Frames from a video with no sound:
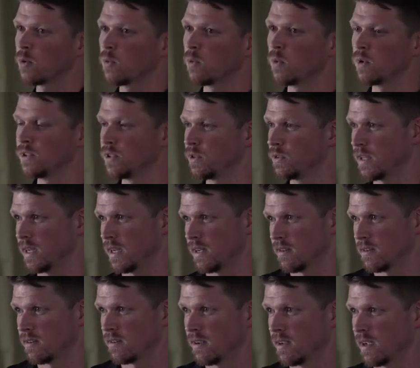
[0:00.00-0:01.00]
we'll do that.
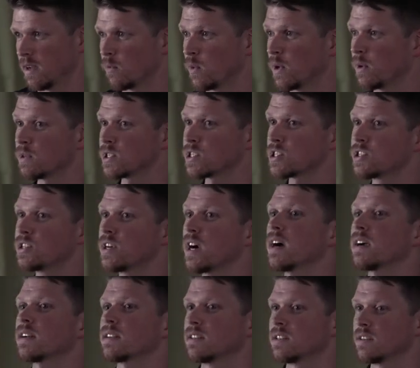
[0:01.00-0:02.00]
And we were
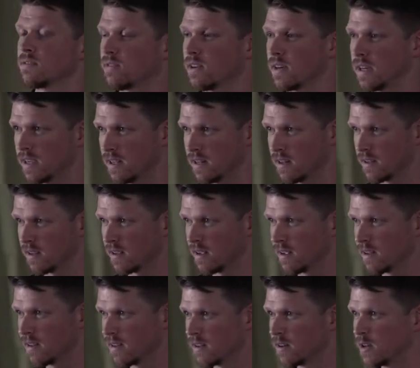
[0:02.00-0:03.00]
shocked to find
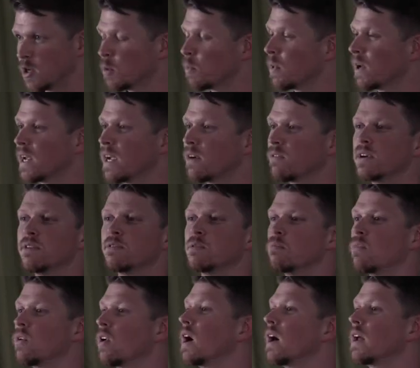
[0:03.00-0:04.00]
that nobody ever
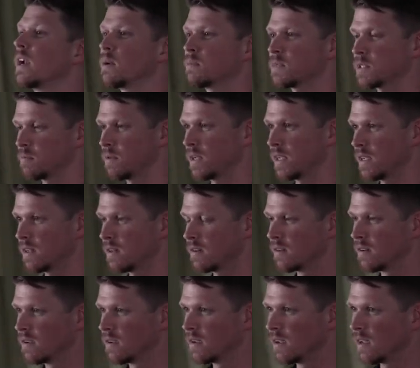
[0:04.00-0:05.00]
even brought up speed
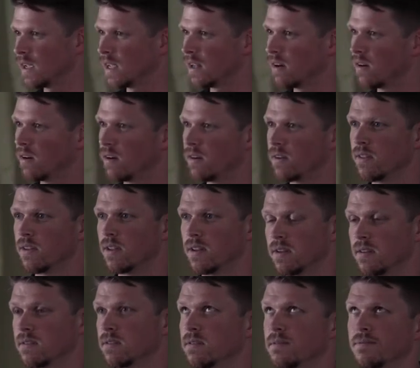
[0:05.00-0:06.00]
in
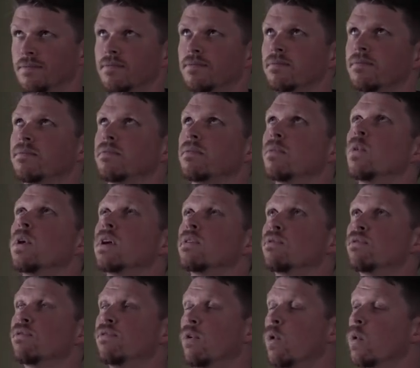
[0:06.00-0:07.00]
the, what,
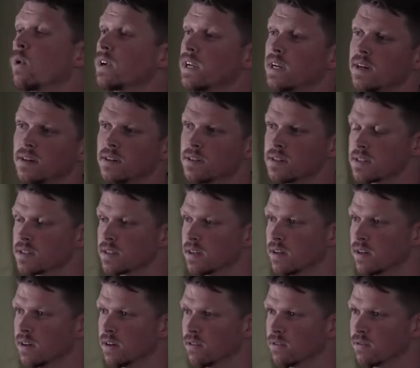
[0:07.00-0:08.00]
4 years
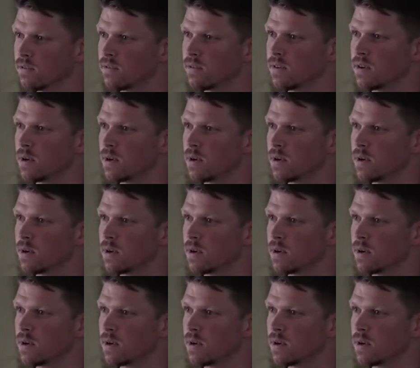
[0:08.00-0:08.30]
of